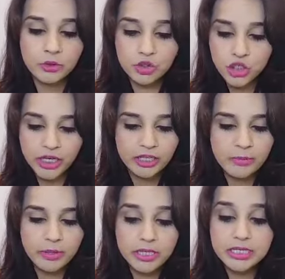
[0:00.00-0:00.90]
The shade
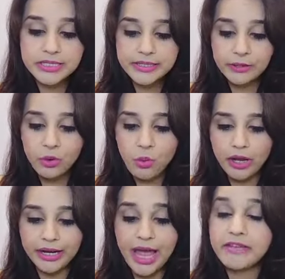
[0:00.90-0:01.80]
number is
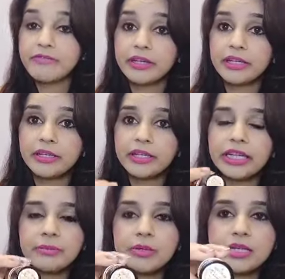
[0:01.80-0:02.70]
01, ivory
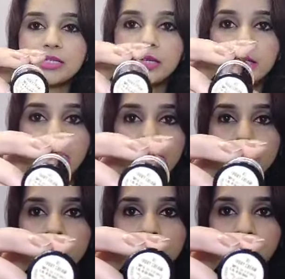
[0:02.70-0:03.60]
cream is the
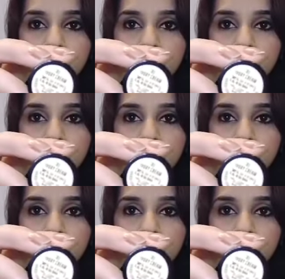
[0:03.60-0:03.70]
name.